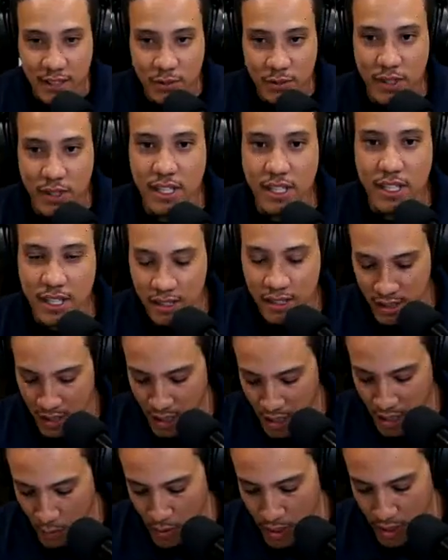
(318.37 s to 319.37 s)
what it is. You know,
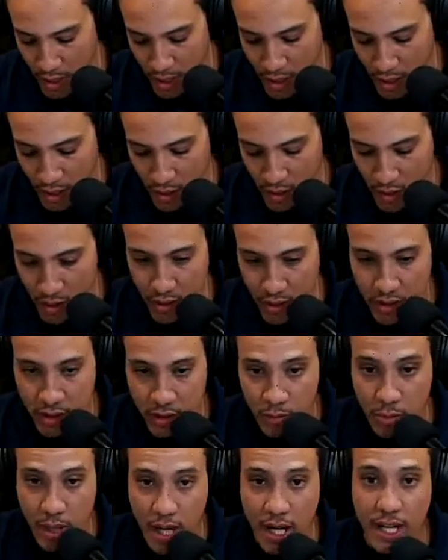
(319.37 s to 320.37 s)
I went there to
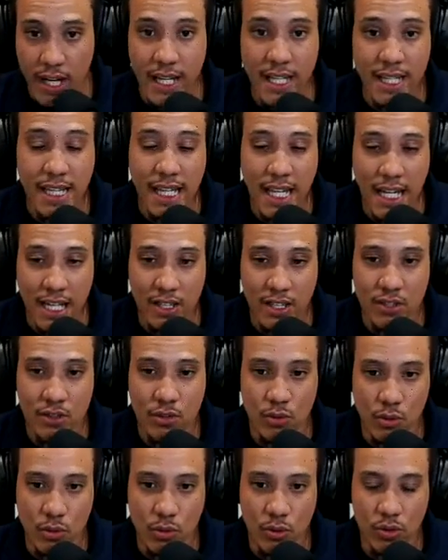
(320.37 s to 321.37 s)
buy a lot of
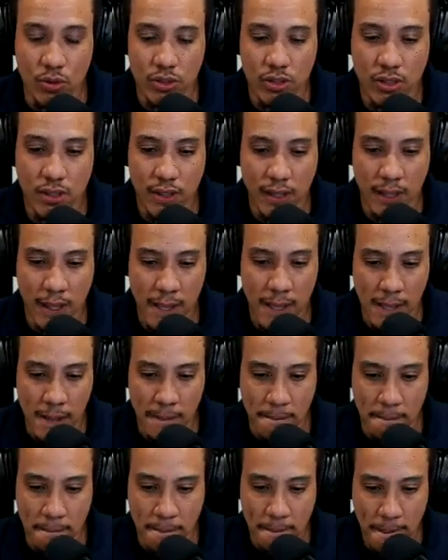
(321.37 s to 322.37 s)
tools,
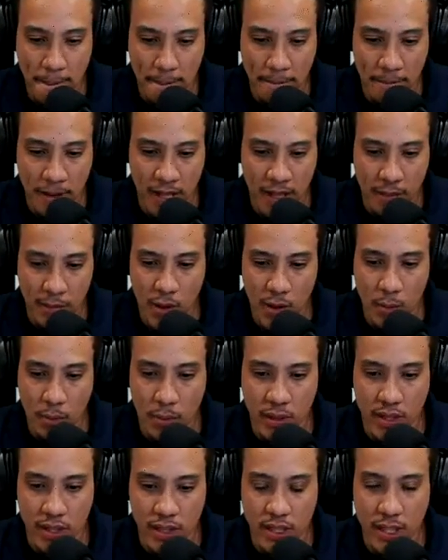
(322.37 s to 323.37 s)
um, and I'm
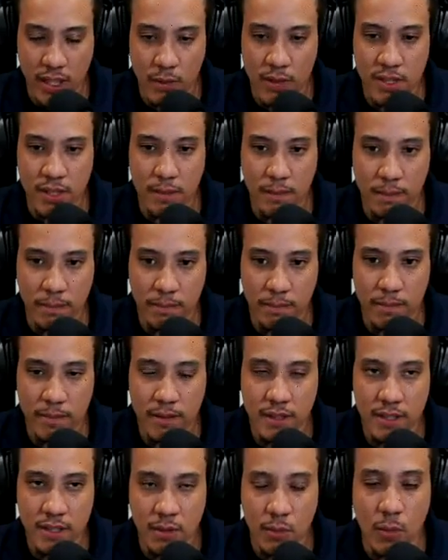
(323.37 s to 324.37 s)
hoping there were some
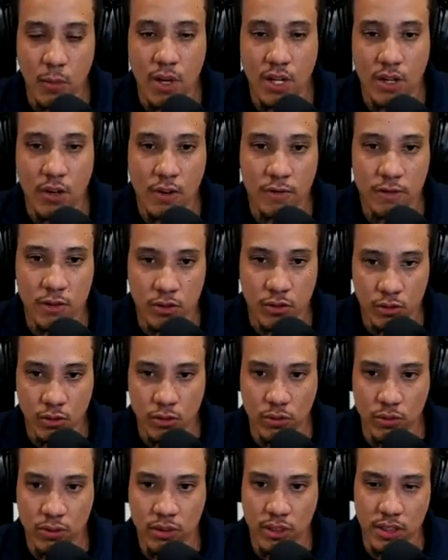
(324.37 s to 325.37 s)
some one-off
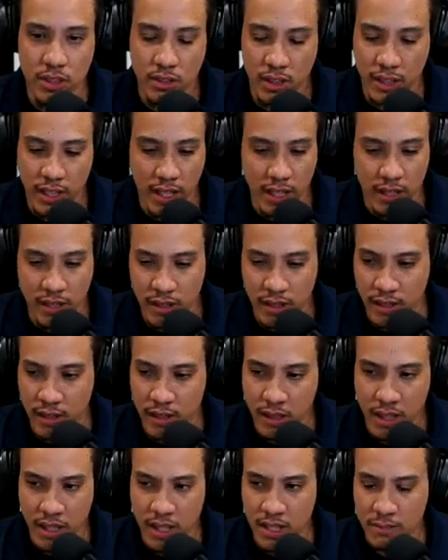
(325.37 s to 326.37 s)
tools. So you only had, uh,
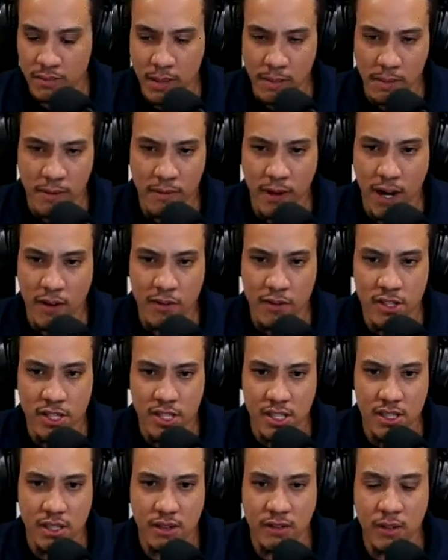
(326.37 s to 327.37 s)
I guess, maybe five or
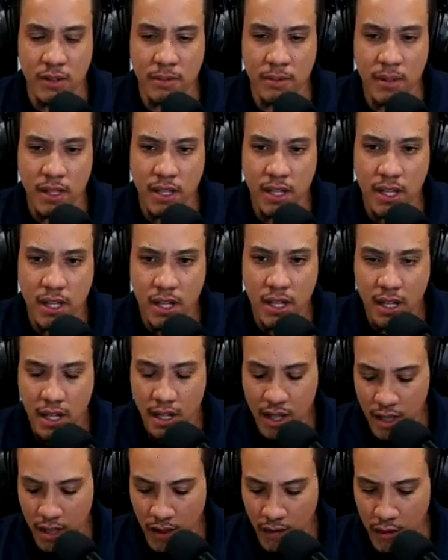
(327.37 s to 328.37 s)
six of them,
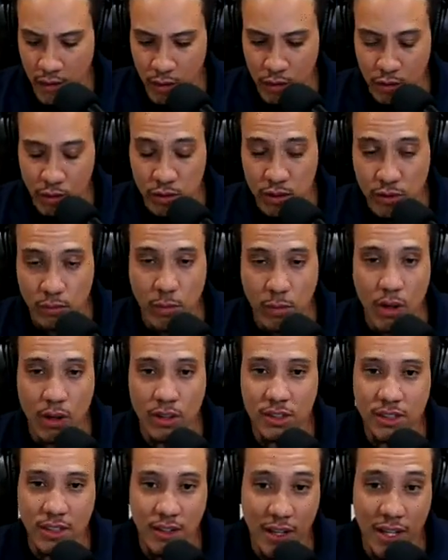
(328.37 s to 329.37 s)
of the little small
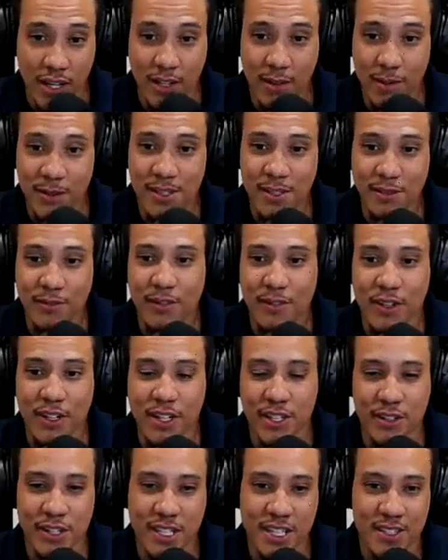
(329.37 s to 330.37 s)
stuff. It, it, was some very
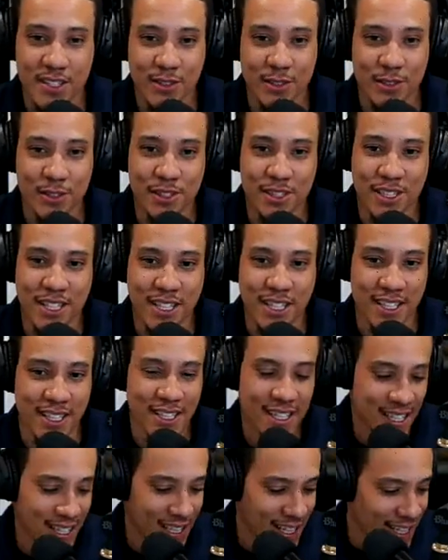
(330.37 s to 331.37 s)
unique tools, and
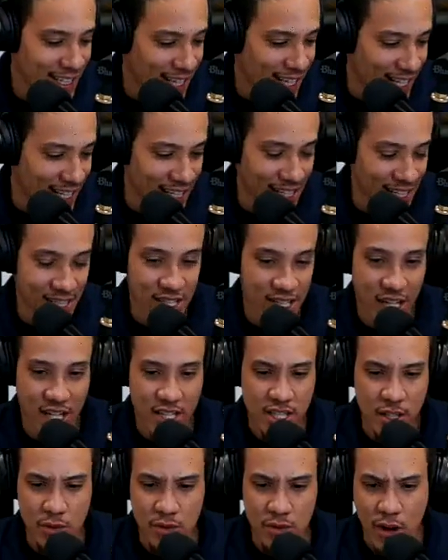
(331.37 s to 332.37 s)
I didn't get a chance.
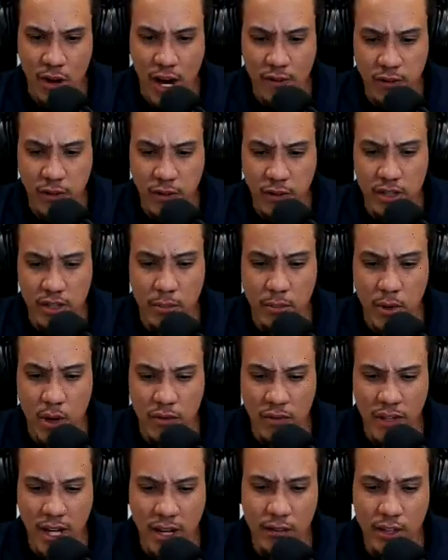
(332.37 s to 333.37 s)
He was raffling them
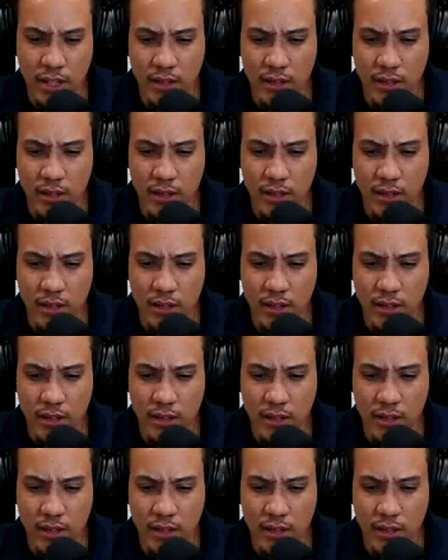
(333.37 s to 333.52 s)
off, not really